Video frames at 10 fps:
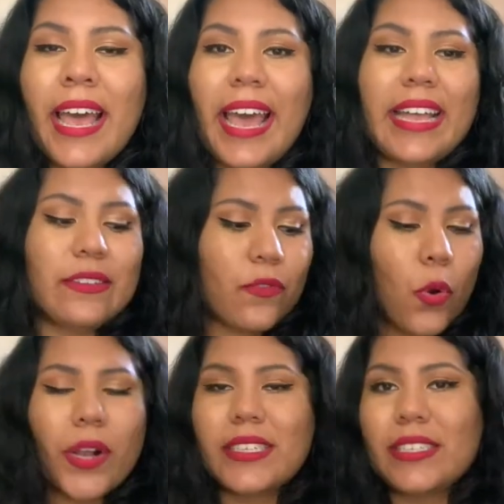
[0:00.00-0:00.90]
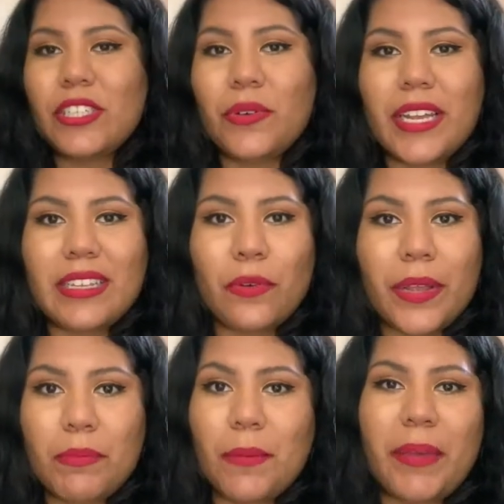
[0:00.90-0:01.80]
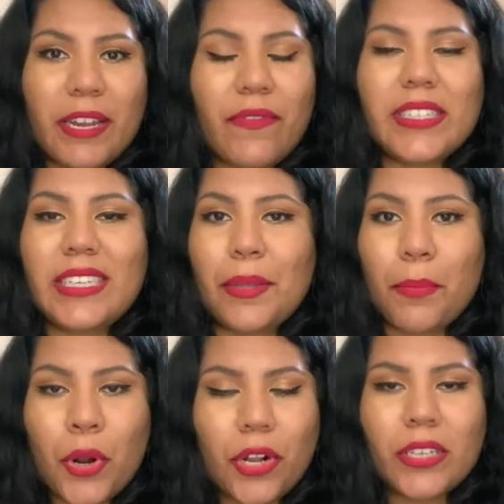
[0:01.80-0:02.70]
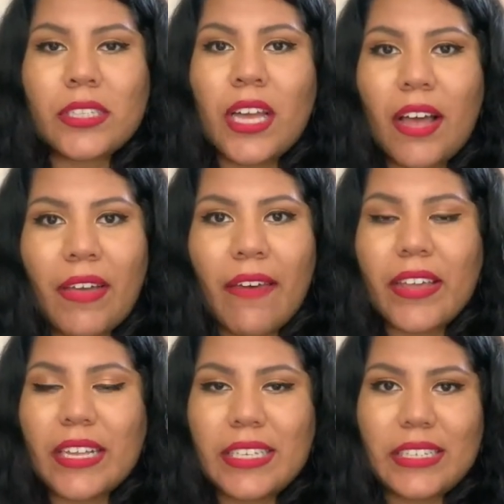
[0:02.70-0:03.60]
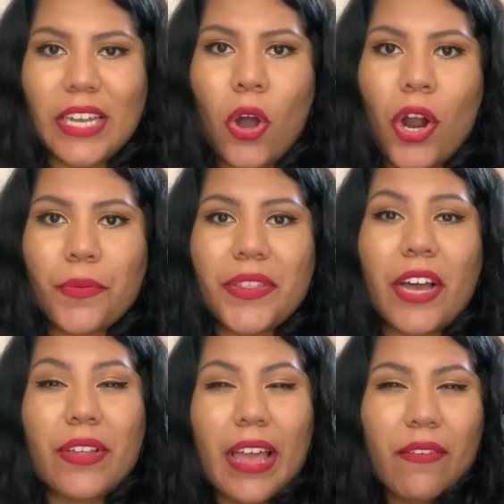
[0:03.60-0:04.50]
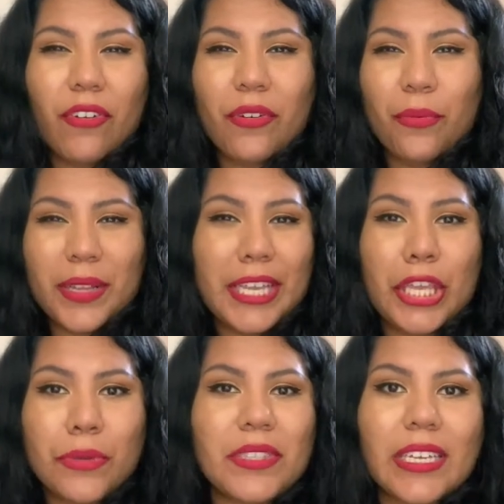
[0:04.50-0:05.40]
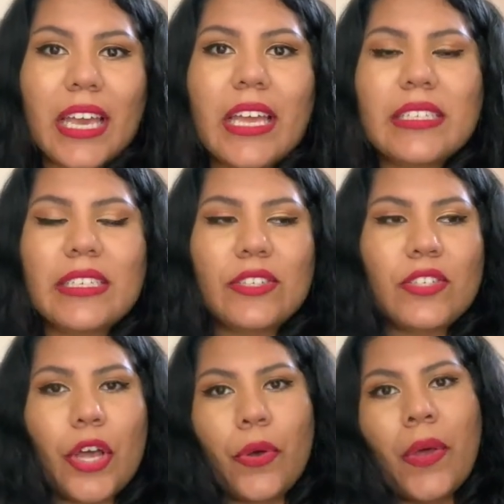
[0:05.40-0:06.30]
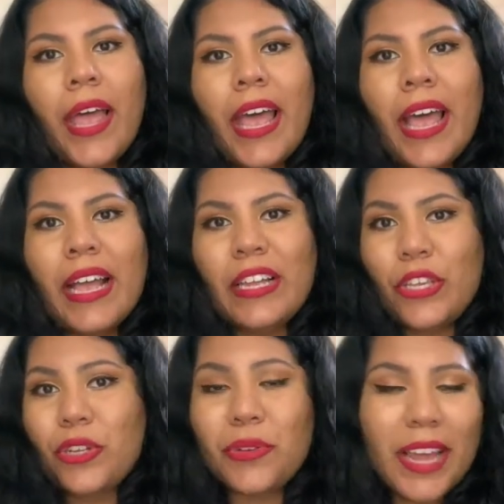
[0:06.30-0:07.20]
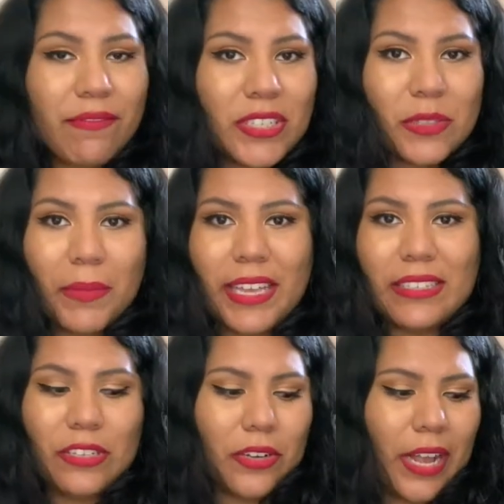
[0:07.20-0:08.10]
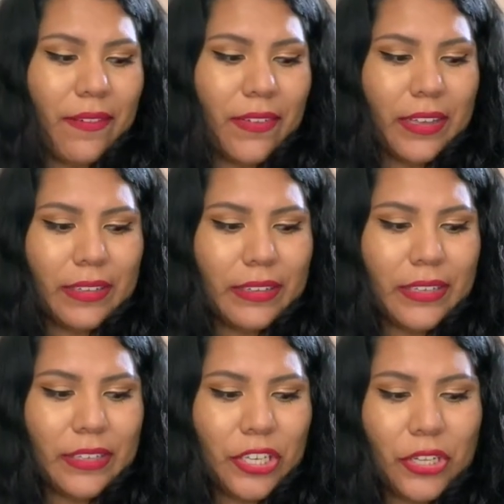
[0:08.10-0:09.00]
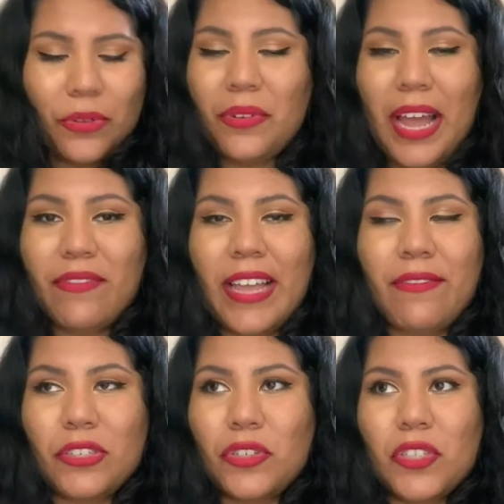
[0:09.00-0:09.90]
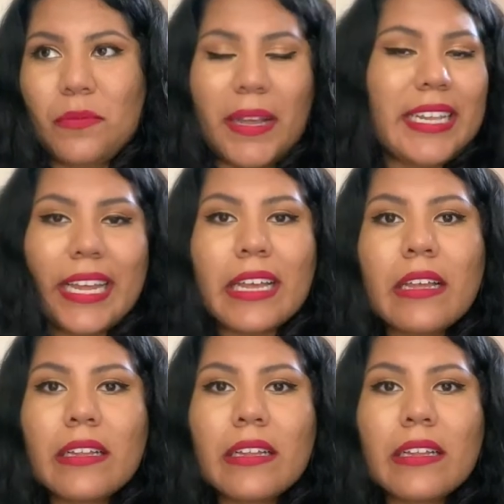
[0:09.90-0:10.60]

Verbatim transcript: And of course, I still get to reap the benefits and the perks of having a Disney card without ever really using it. So so you don't have to spend or have a, you don't have to have a certain spending